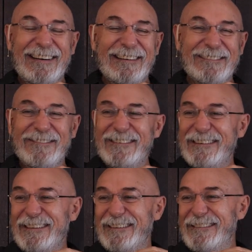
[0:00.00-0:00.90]
That's
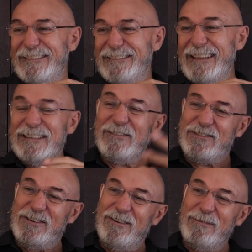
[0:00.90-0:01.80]
very cool. Thanks for
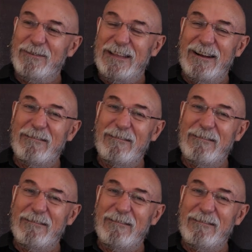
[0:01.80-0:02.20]
sharing with that.